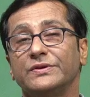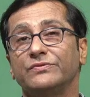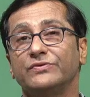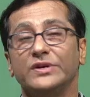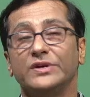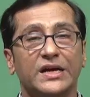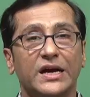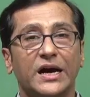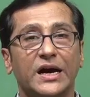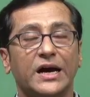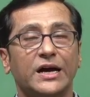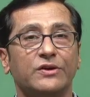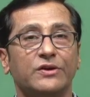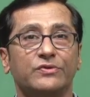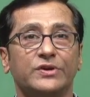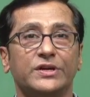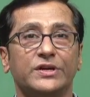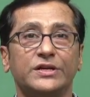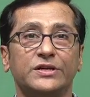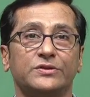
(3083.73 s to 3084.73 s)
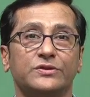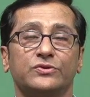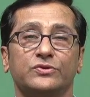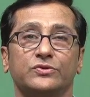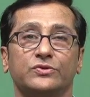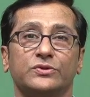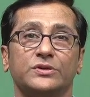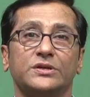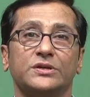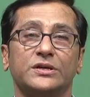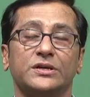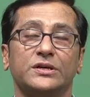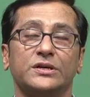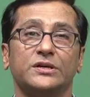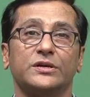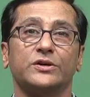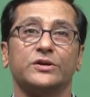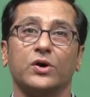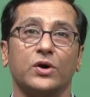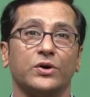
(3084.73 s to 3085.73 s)
given very high weight to
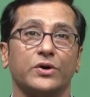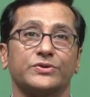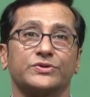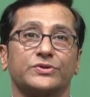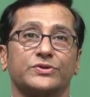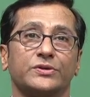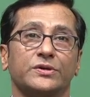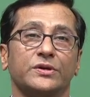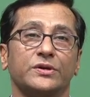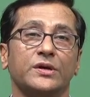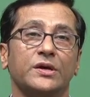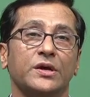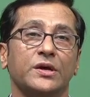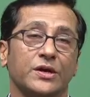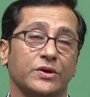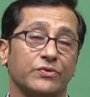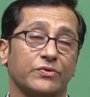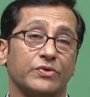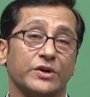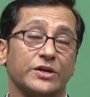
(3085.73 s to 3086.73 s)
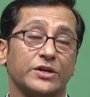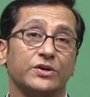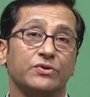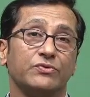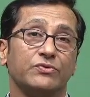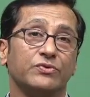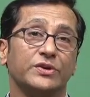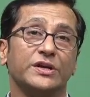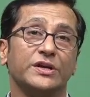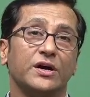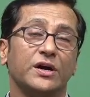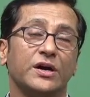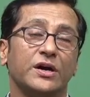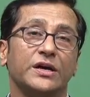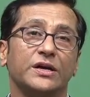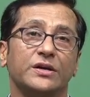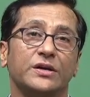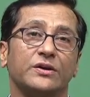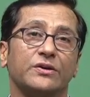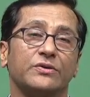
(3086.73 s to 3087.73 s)
the cost. If I give very
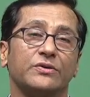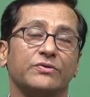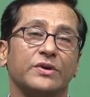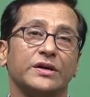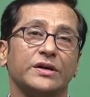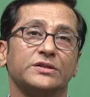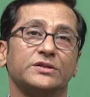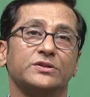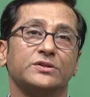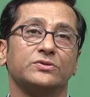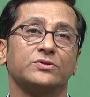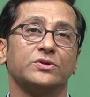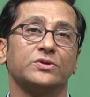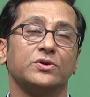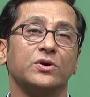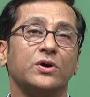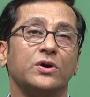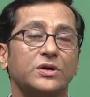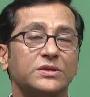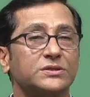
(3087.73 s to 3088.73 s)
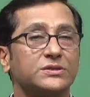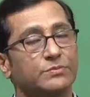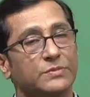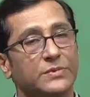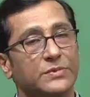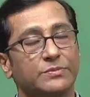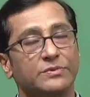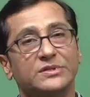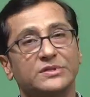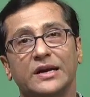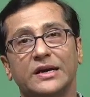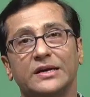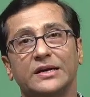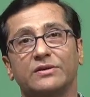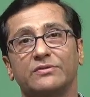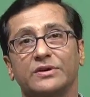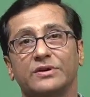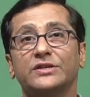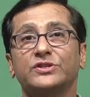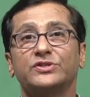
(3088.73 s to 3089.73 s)
high uh, factor to the cost maybe
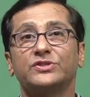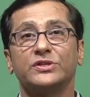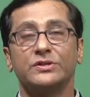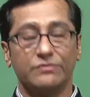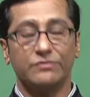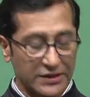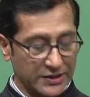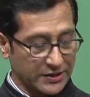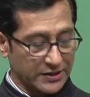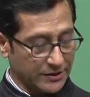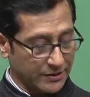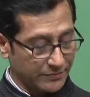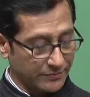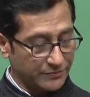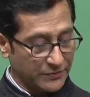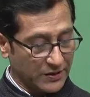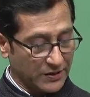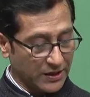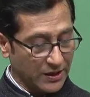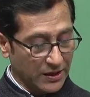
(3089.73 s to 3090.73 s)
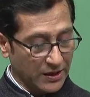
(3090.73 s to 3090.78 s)
slightly variation will come.